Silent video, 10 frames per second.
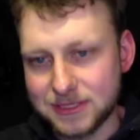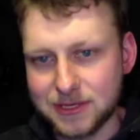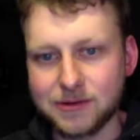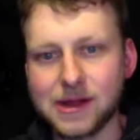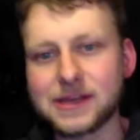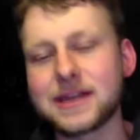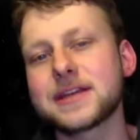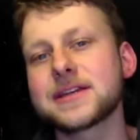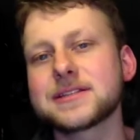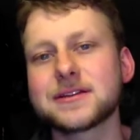secret
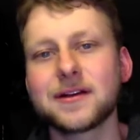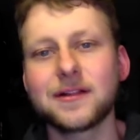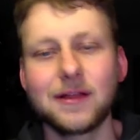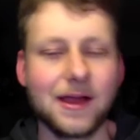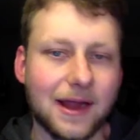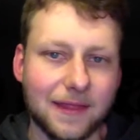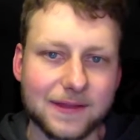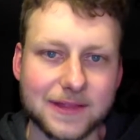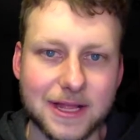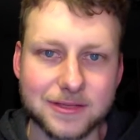identities and all. And I
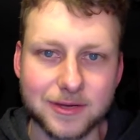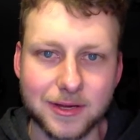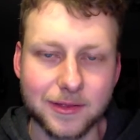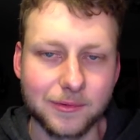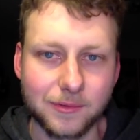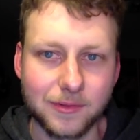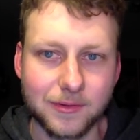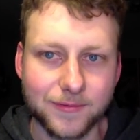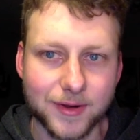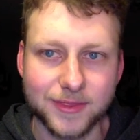think that's uh, the,
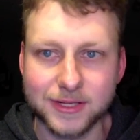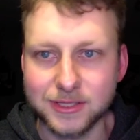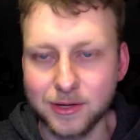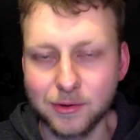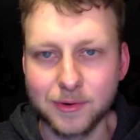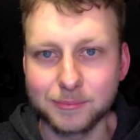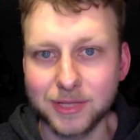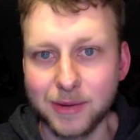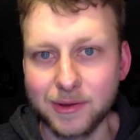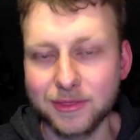the, fun thing to go and
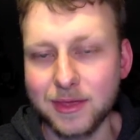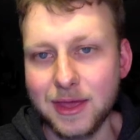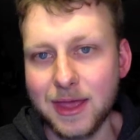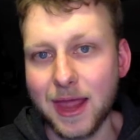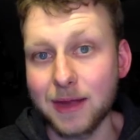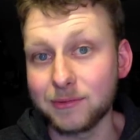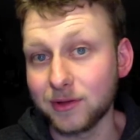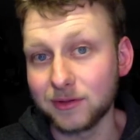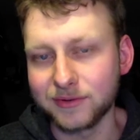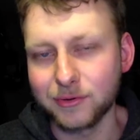play with. And with
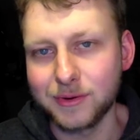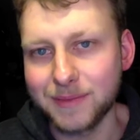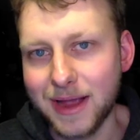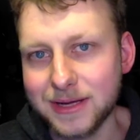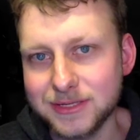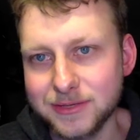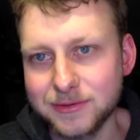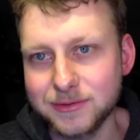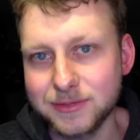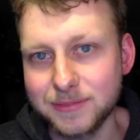Oliver going back
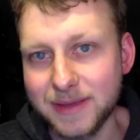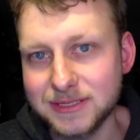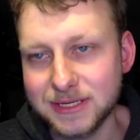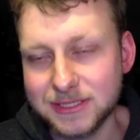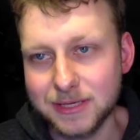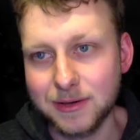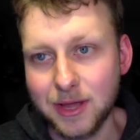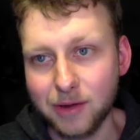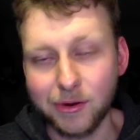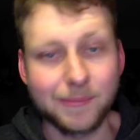to, to basics and
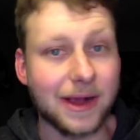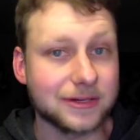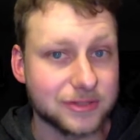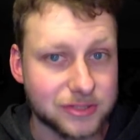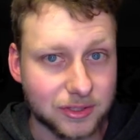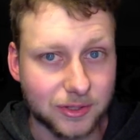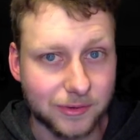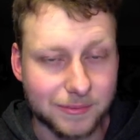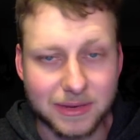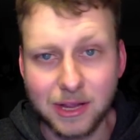going back to
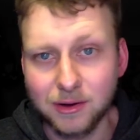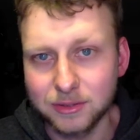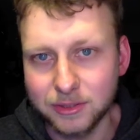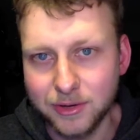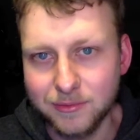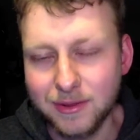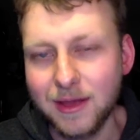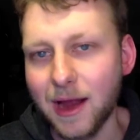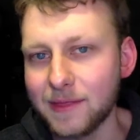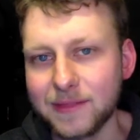solo and being all alone,
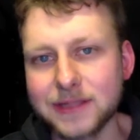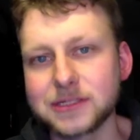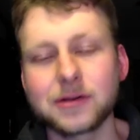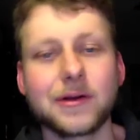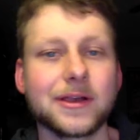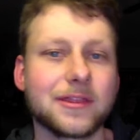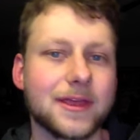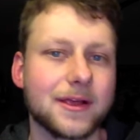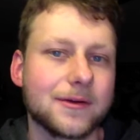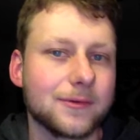I think that's a quite
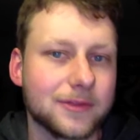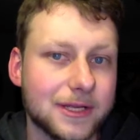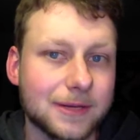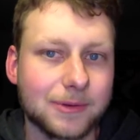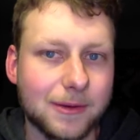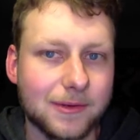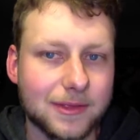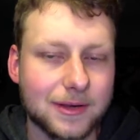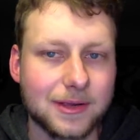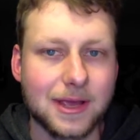thing, a cool thing to play
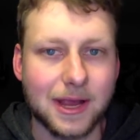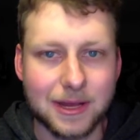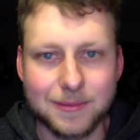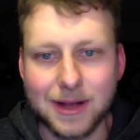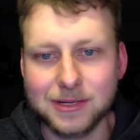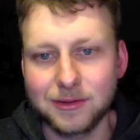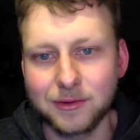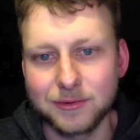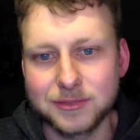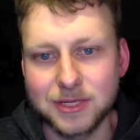with and getting back to the
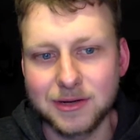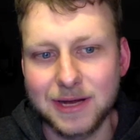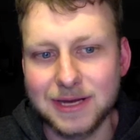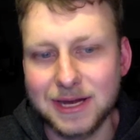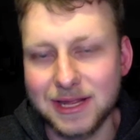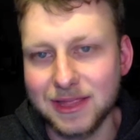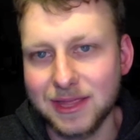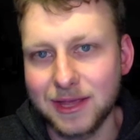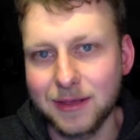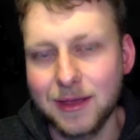whole secret identity
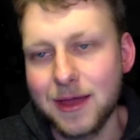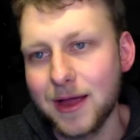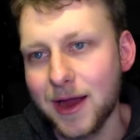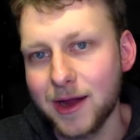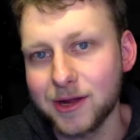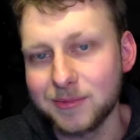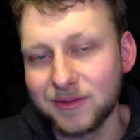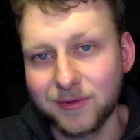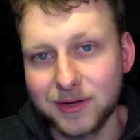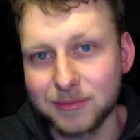thing uh, could be
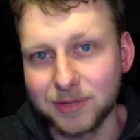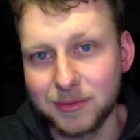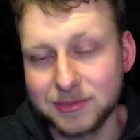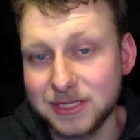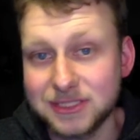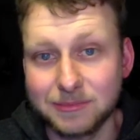fun to play with. That's